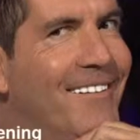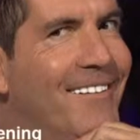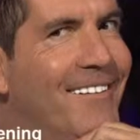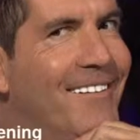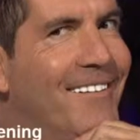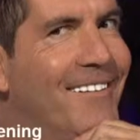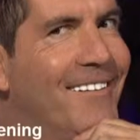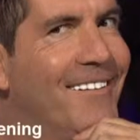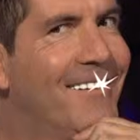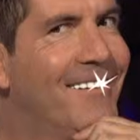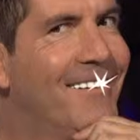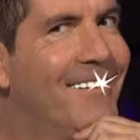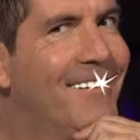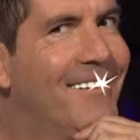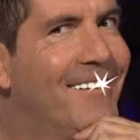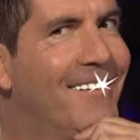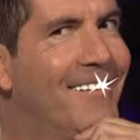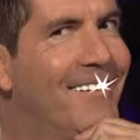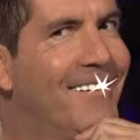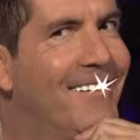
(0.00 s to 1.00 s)

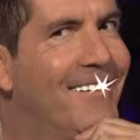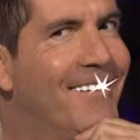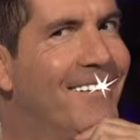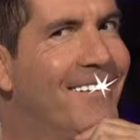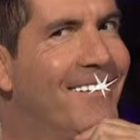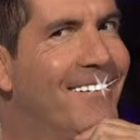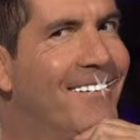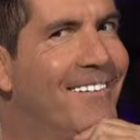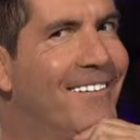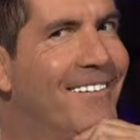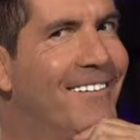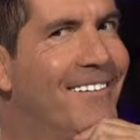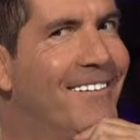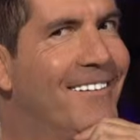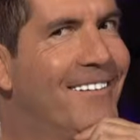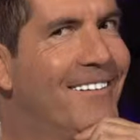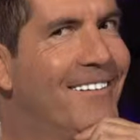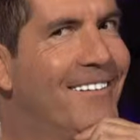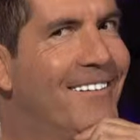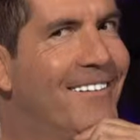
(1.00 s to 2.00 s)

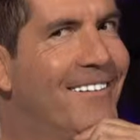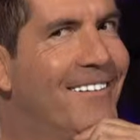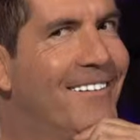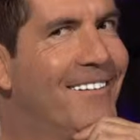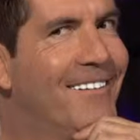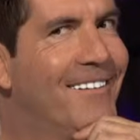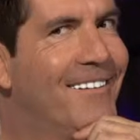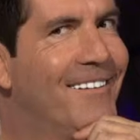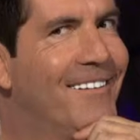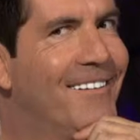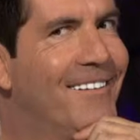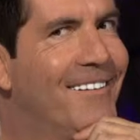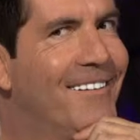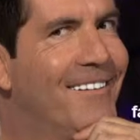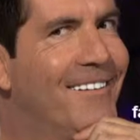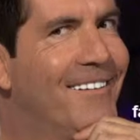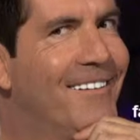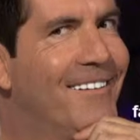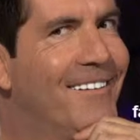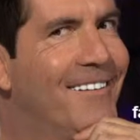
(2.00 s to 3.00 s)

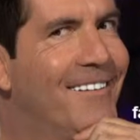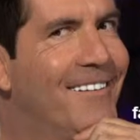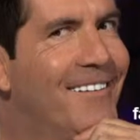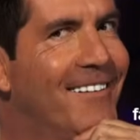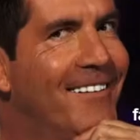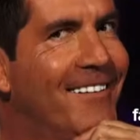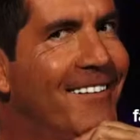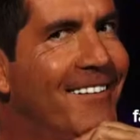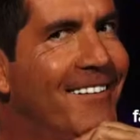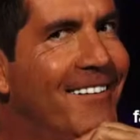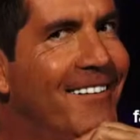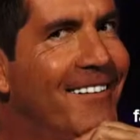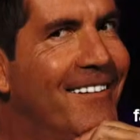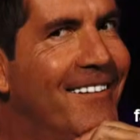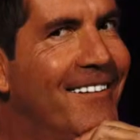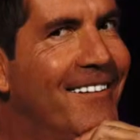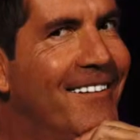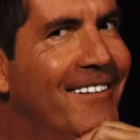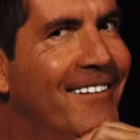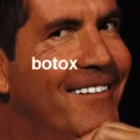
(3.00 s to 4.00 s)

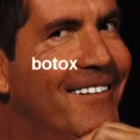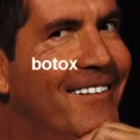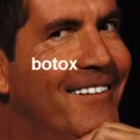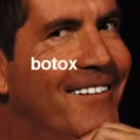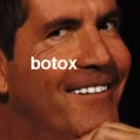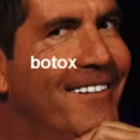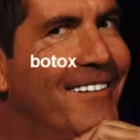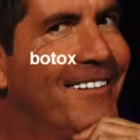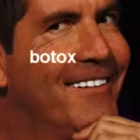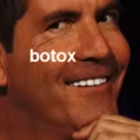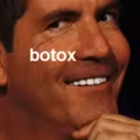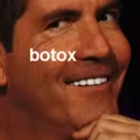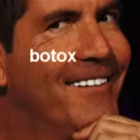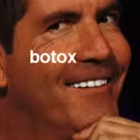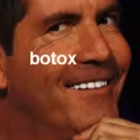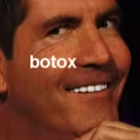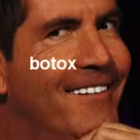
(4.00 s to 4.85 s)
[no speech]